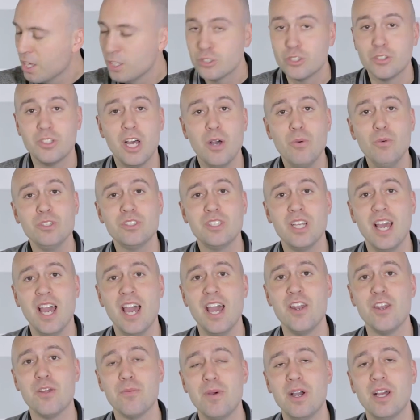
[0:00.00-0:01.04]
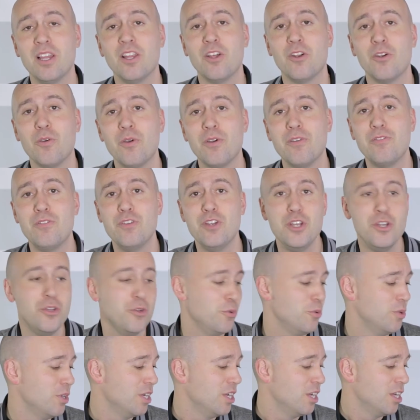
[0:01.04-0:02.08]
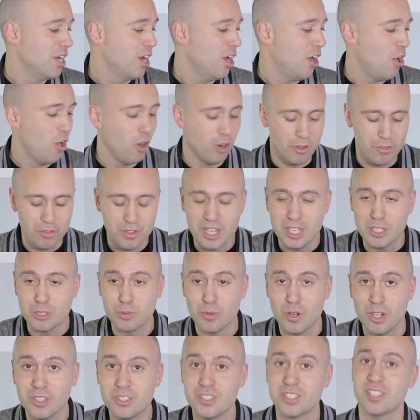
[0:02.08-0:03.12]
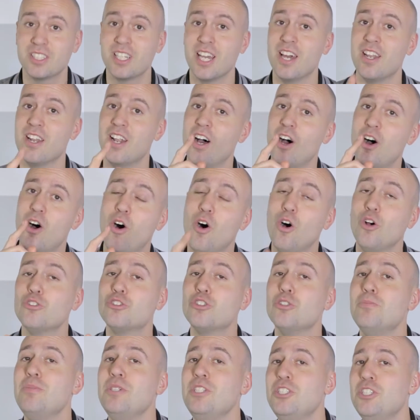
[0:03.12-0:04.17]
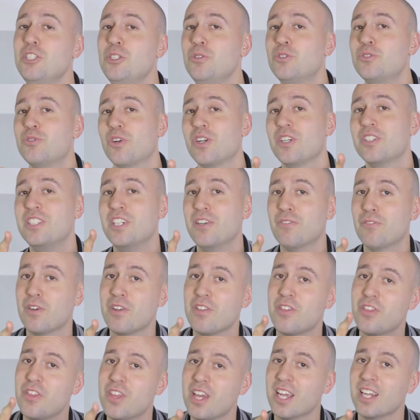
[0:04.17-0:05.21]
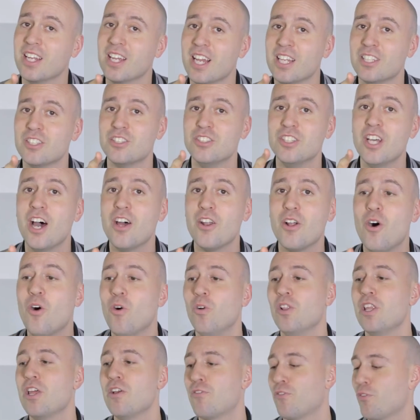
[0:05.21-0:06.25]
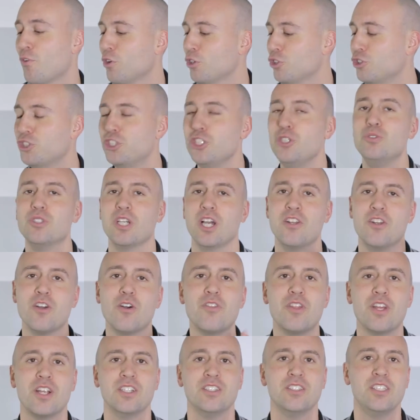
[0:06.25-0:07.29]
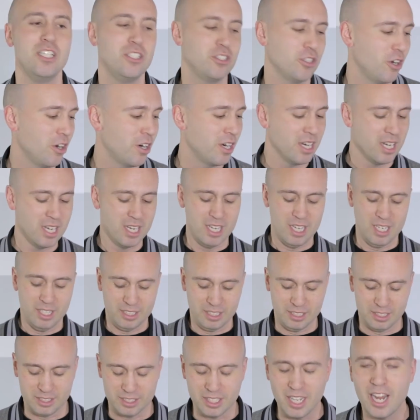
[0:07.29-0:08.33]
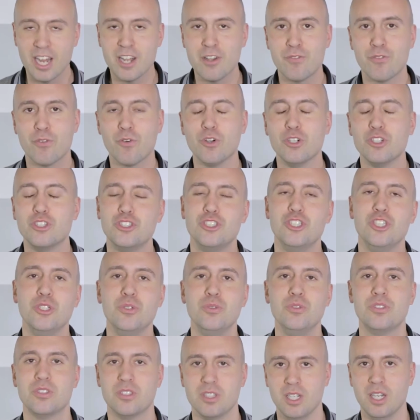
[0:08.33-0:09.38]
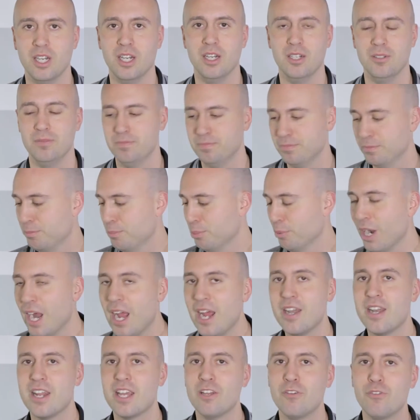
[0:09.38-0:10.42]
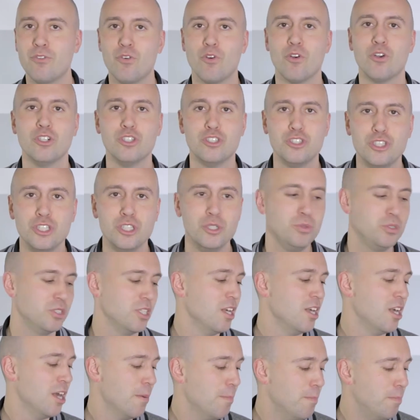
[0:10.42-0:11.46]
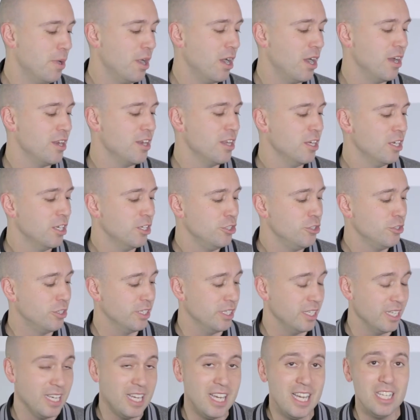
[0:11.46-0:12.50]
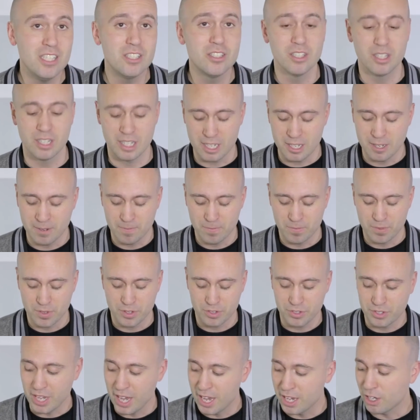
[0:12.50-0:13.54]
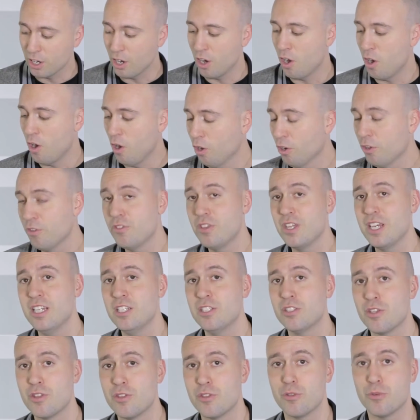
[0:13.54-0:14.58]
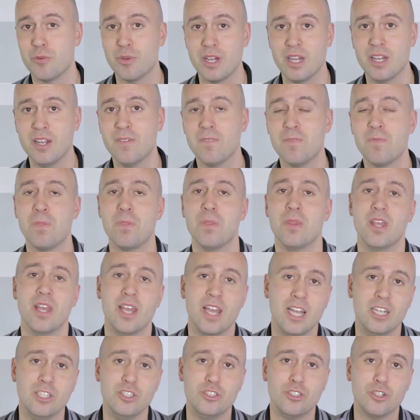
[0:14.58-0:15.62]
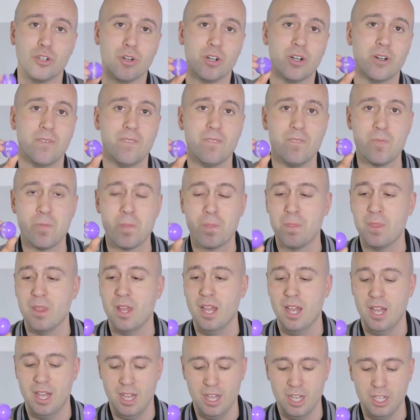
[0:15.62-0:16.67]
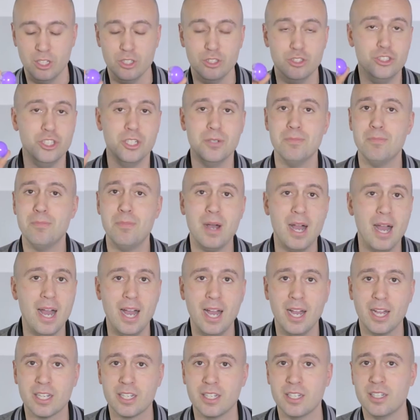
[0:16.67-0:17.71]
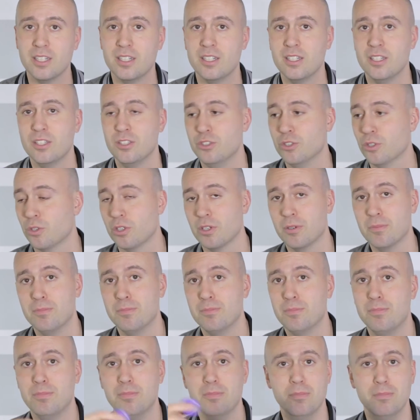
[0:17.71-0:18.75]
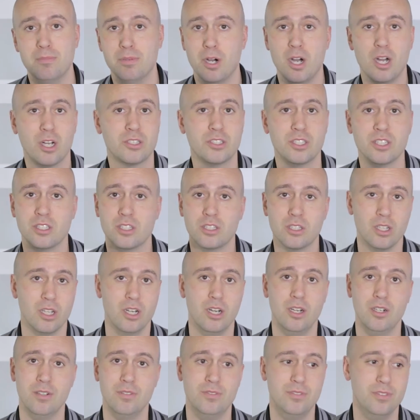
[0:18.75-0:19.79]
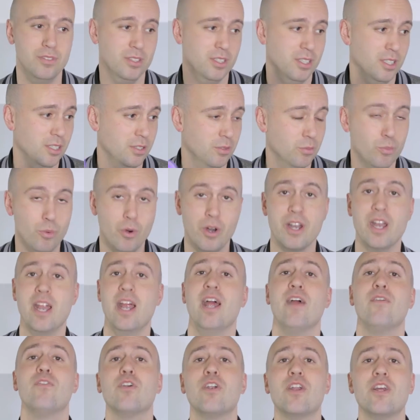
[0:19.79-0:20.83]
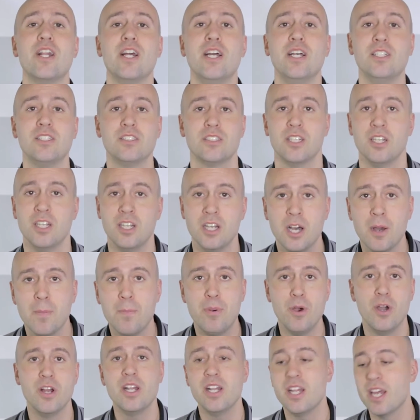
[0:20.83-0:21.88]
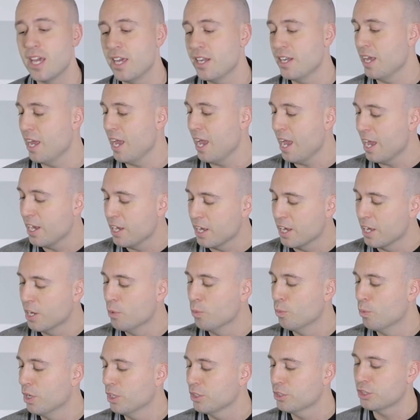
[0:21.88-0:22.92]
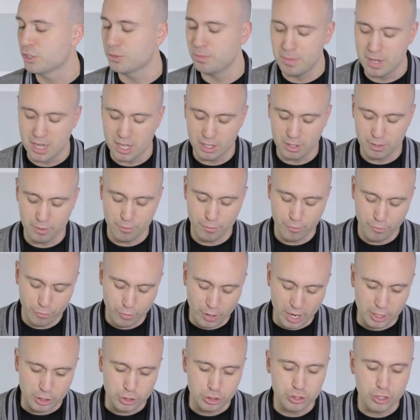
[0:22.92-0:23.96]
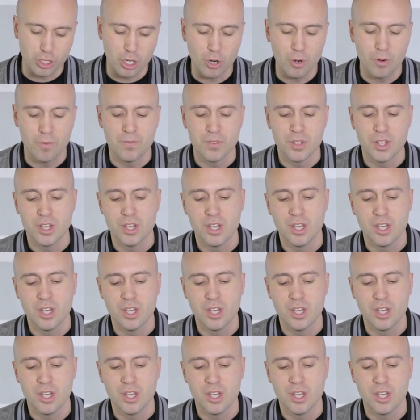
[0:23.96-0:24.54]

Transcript: so that was the end of my little review. All of these ones can also be used for a different thing. It's not only for shoes. I know these are designed for shoes, um, branding for shoes, but you can easily take all of these three in your uh, gym bag, your boxing glove, uh, whatever it is, put it in and it will smell fresh. So